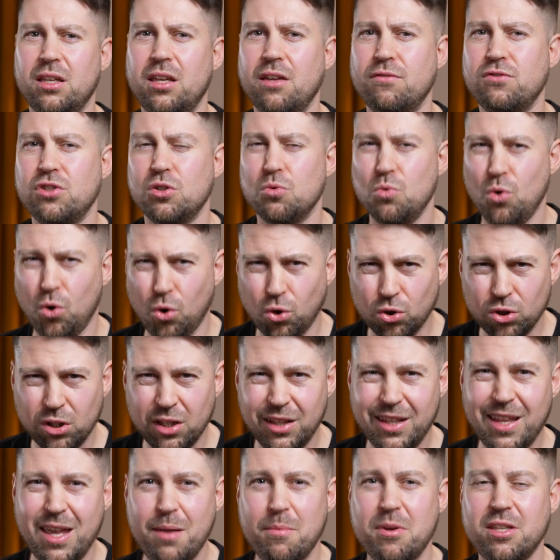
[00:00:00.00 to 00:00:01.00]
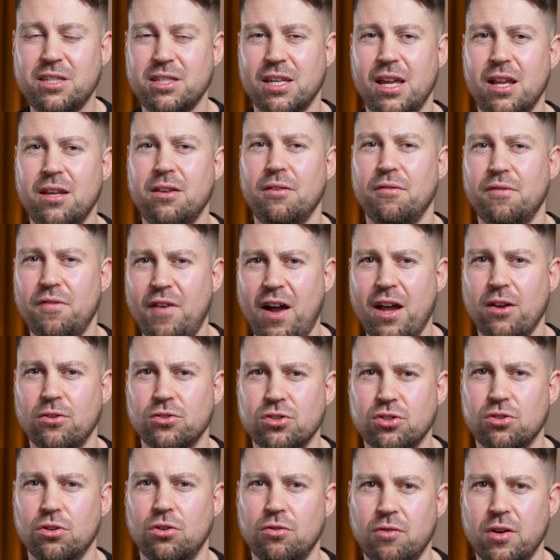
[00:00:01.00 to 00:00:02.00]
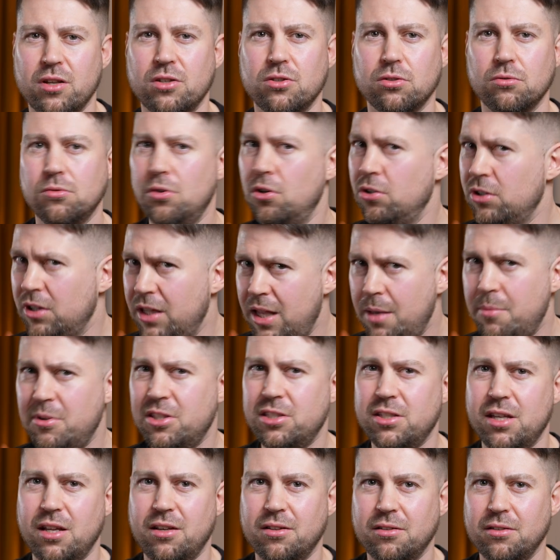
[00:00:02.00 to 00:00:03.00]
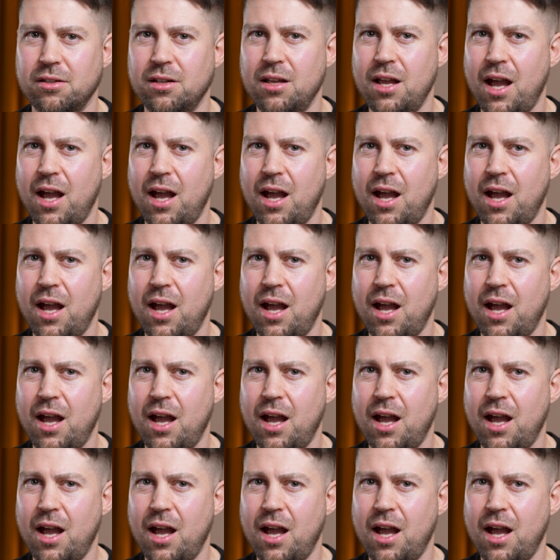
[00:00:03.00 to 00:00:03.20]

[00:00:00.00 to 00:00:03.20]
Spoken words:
gives you unlimited file storage. Unlimited.